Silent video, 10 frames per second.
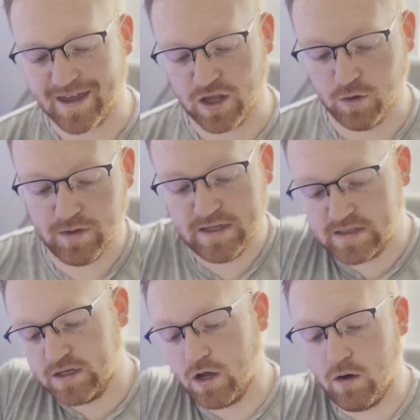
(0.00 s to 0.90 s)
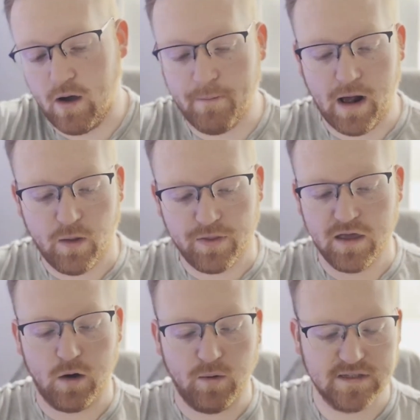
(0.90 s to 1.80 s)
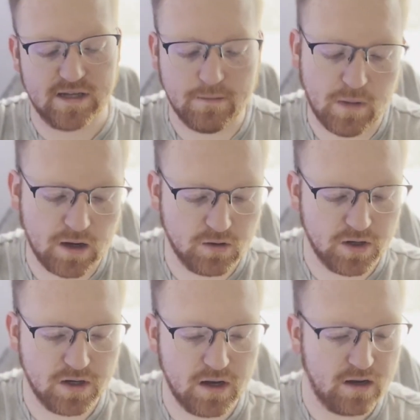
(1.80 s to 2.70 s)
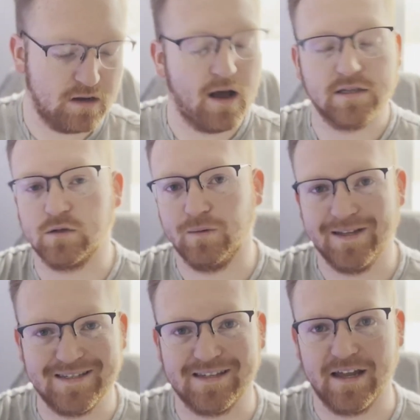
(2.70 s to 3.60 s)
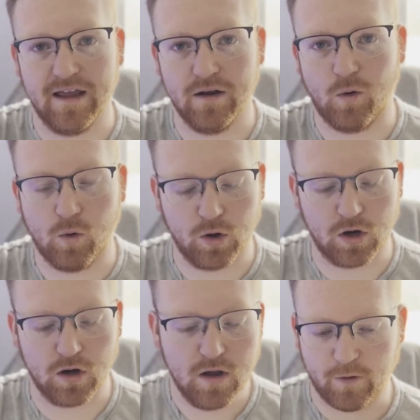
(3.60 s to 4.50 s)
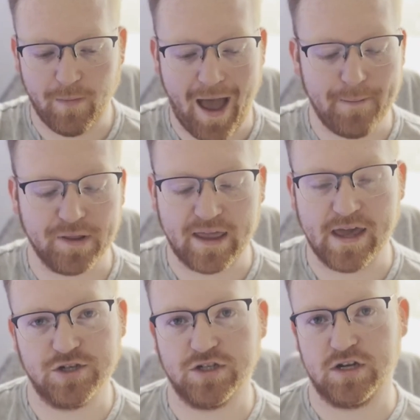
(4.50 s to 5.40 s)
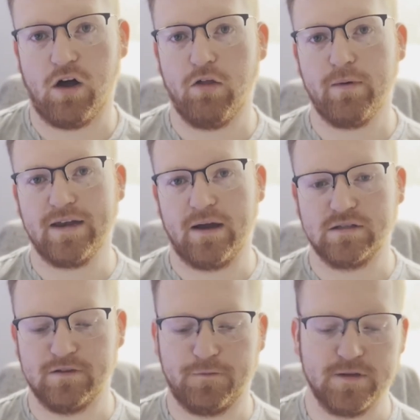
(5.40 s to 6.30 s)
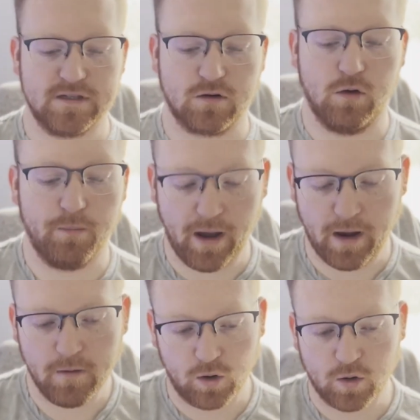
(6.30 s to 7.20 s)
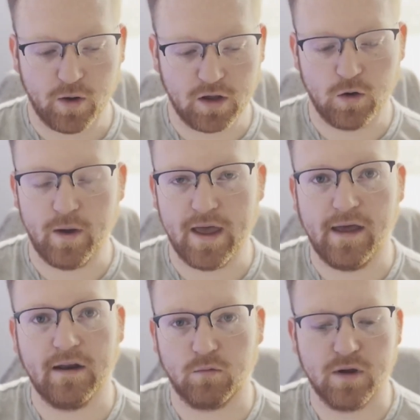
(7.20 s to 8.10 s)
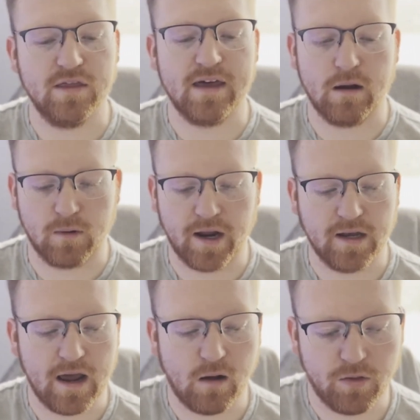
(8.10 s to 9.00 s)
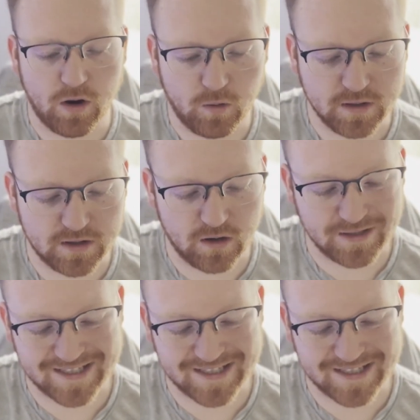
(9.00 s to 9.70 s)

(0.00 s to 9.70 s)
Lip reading: that you need to know about the OSI model. And it also lists it in order from application all the way down to physical. But we're going to go ahead and read that right now. There are